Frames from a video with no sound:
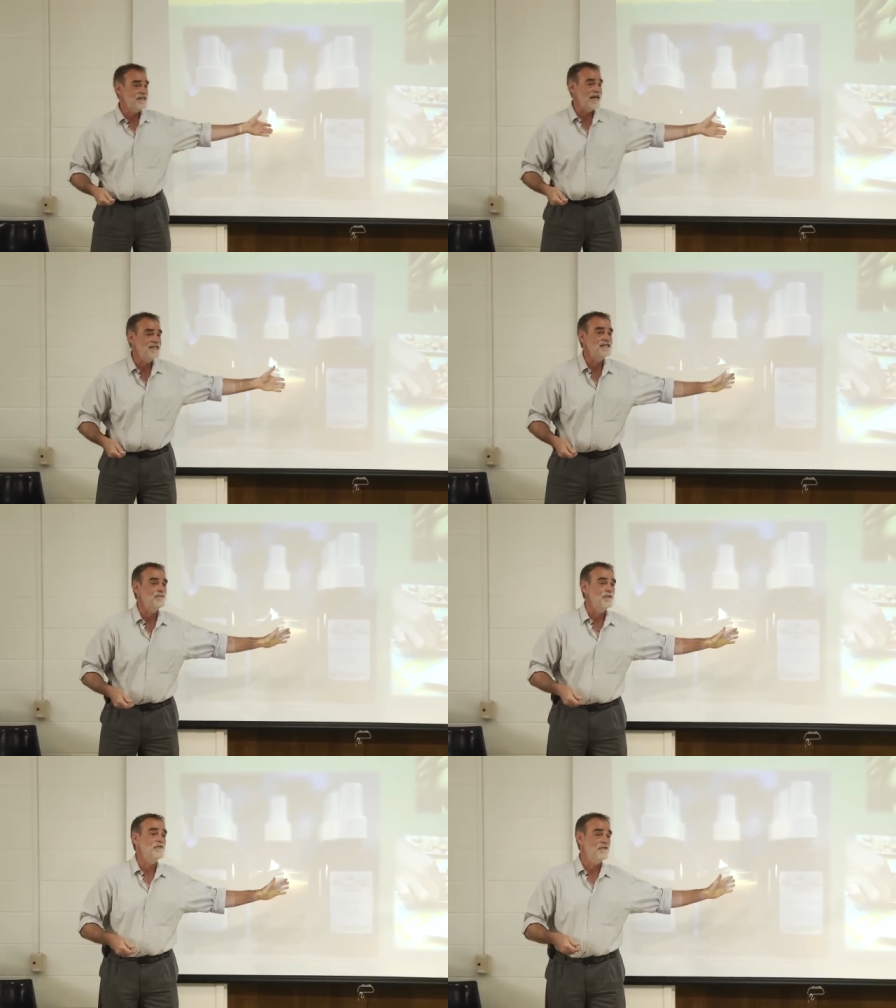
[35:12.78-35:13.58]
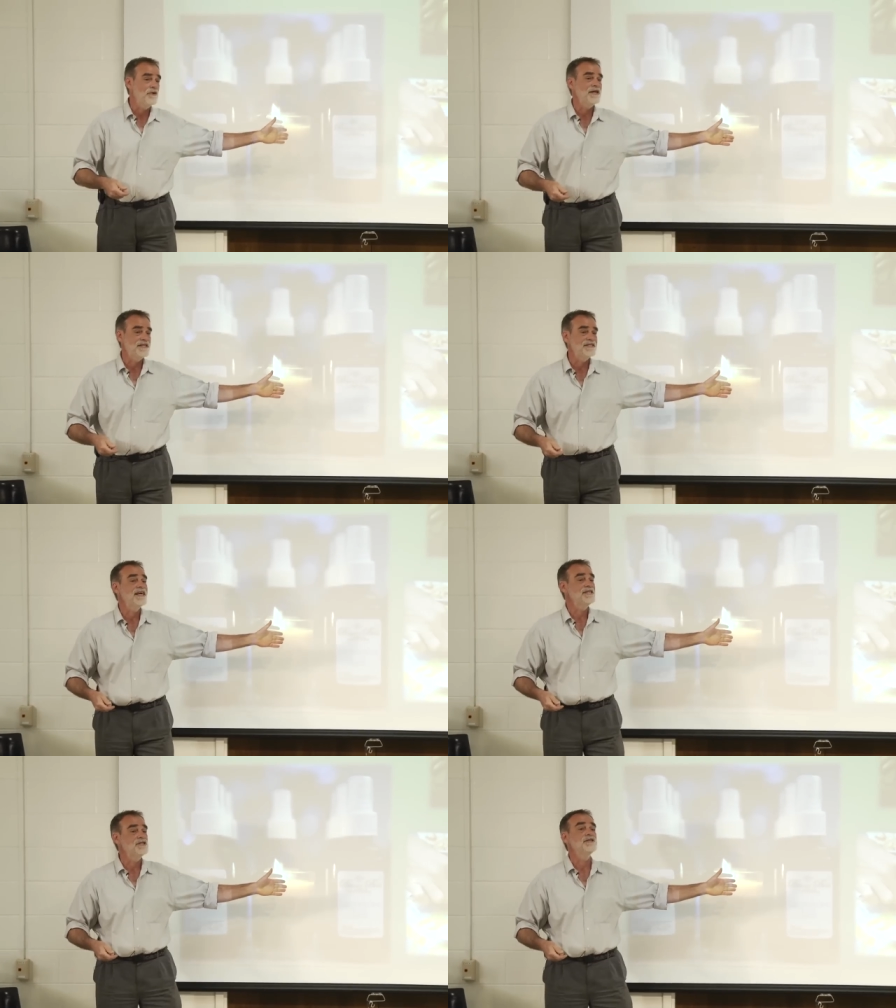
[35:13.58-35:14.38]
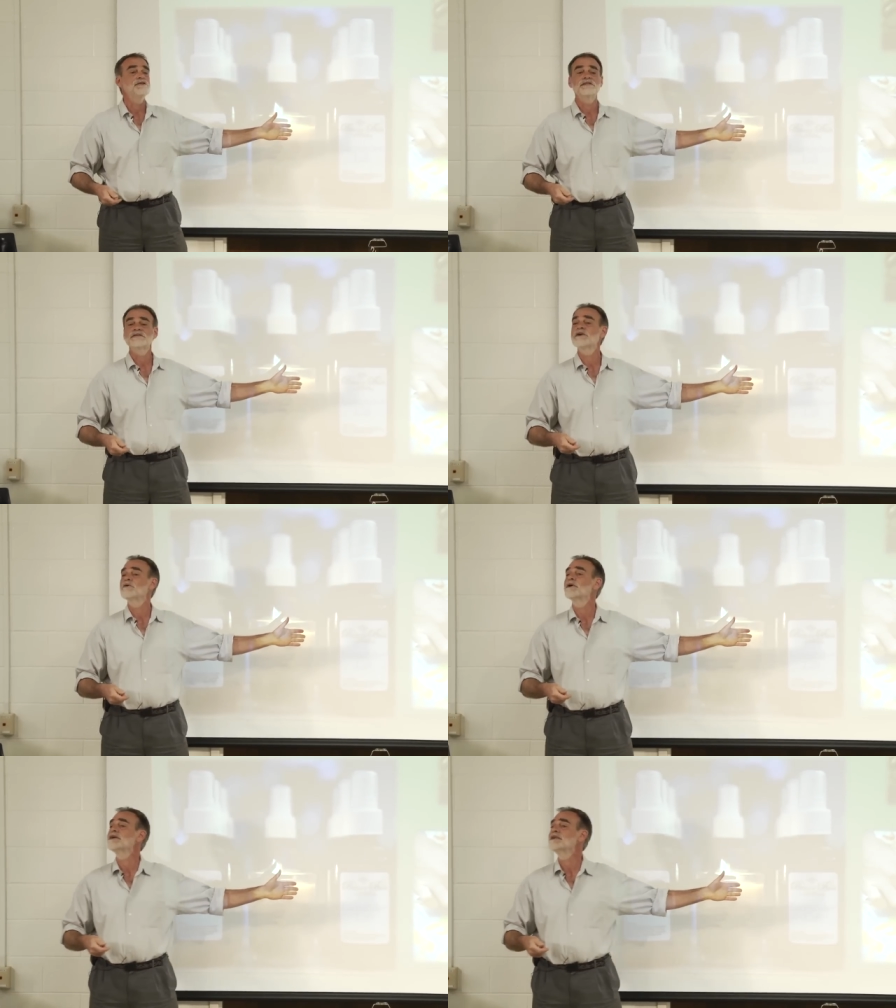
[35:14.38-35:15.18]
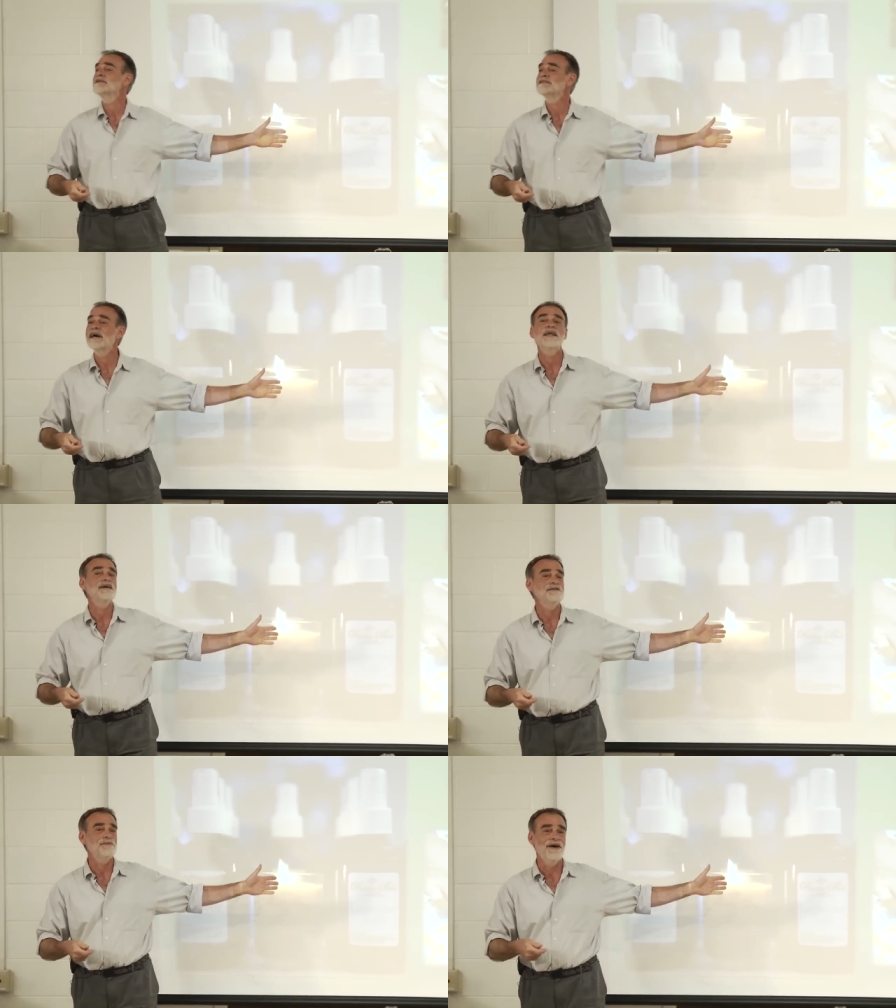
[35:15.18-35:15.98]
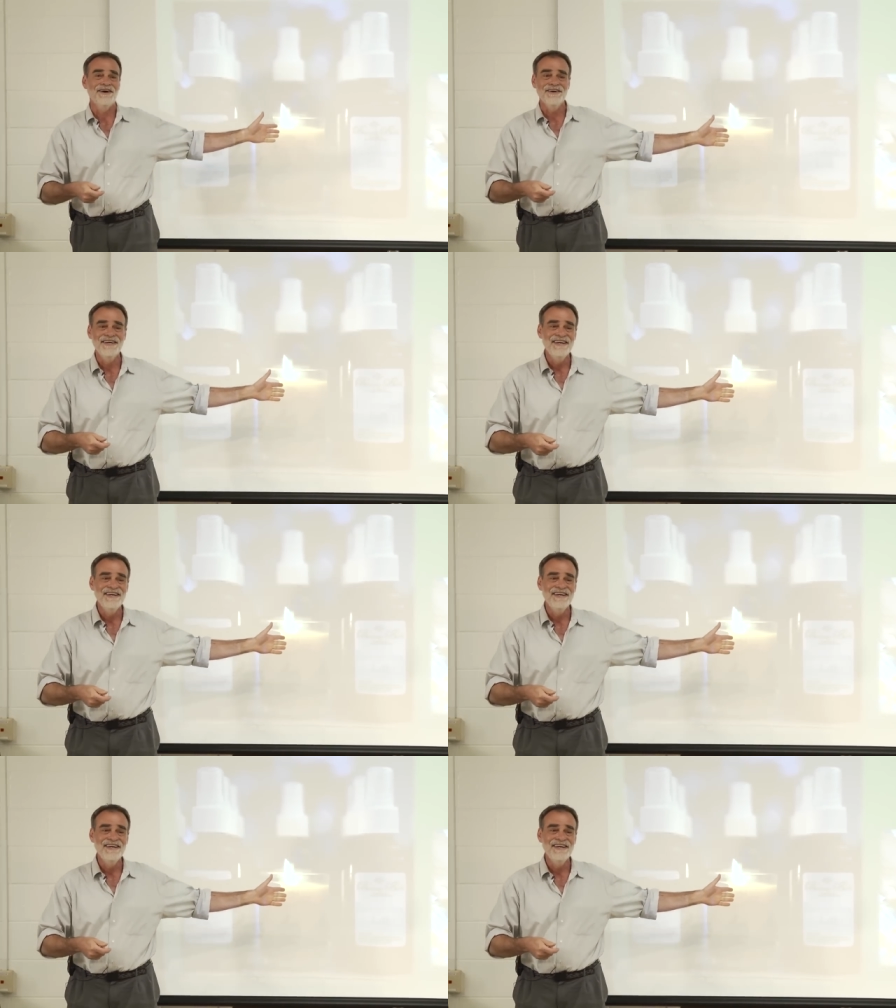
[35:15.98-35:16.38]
to taste it, but before you get to taste it, you get to go, what is that I smell?